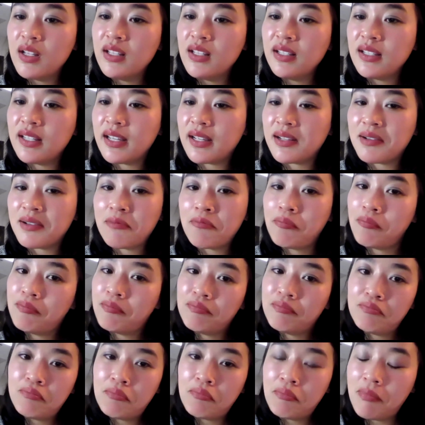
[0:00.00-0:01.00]
well, like
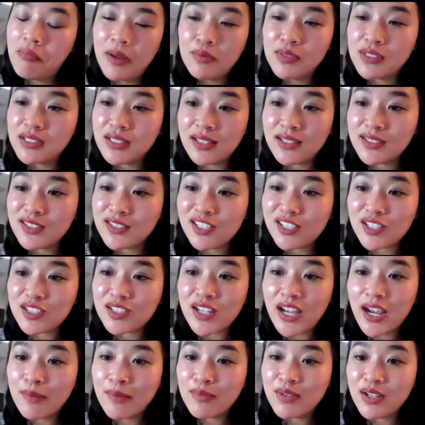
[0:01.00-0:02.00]
I would say that's a
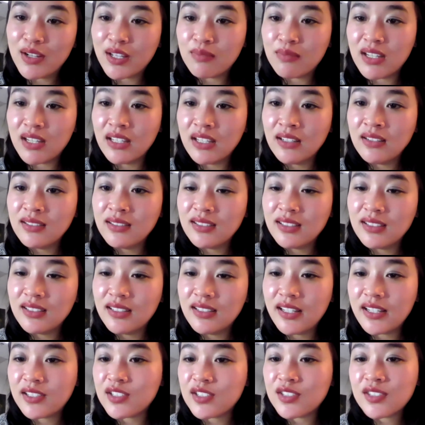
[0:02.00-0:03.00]
good time to come in.
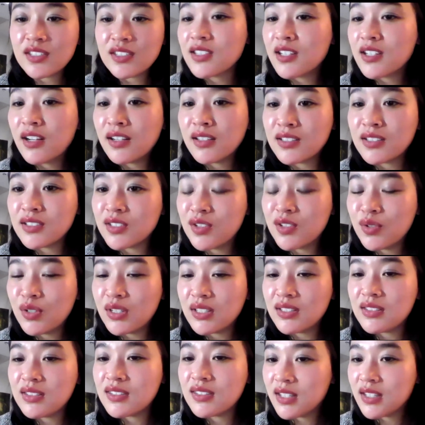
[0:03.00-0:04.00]
Like just as long as you
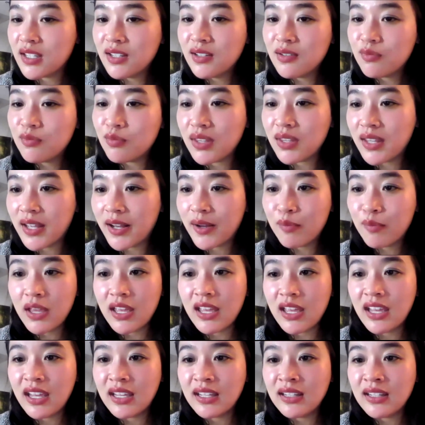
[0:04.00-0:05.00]
can sit without
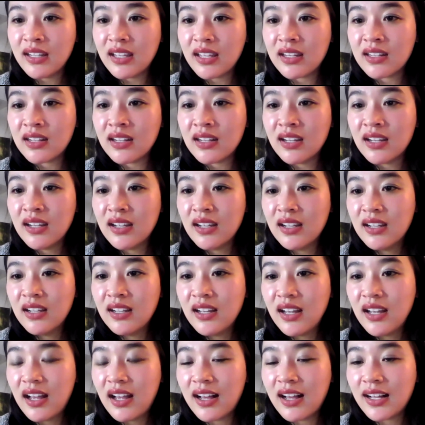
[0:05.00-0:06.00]
pain and
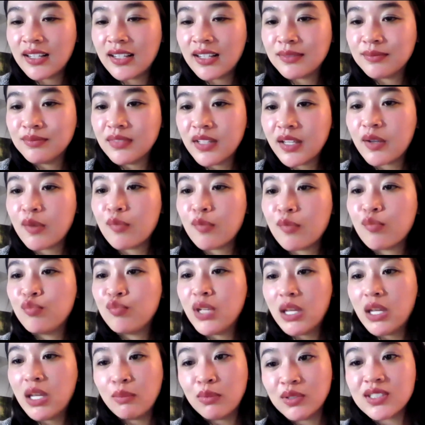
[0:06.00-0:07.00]
like
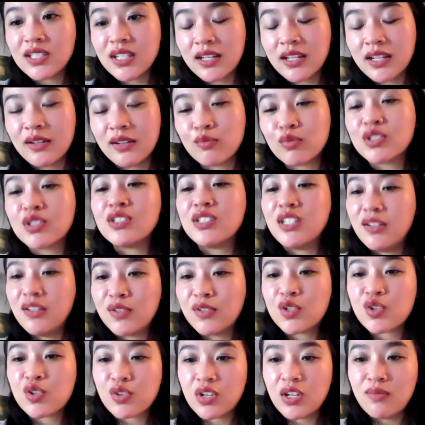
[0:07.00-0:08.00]
be able to
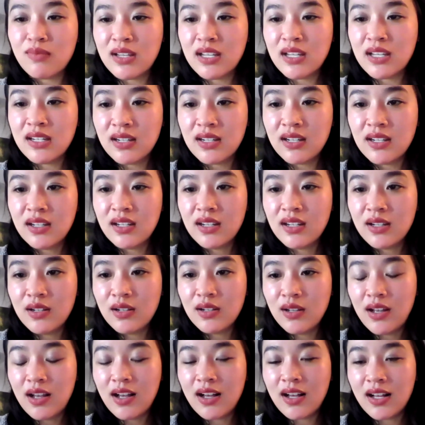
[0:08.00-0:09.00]
receive the treatment,
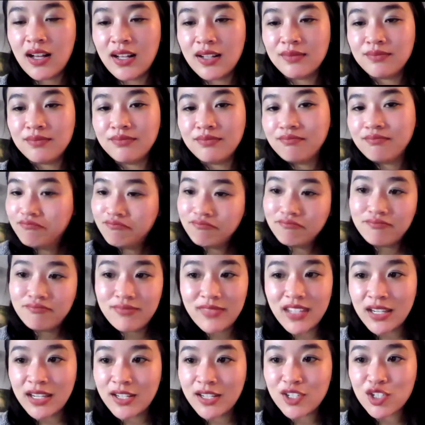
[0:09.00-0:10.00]
um,
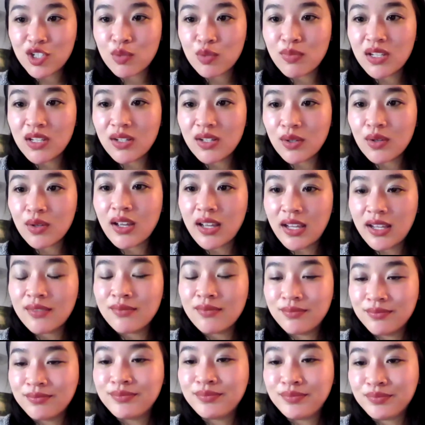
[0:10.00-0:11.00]
then it should be
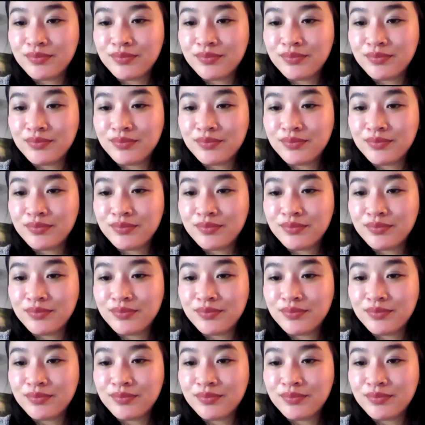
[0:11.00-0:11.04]
okay.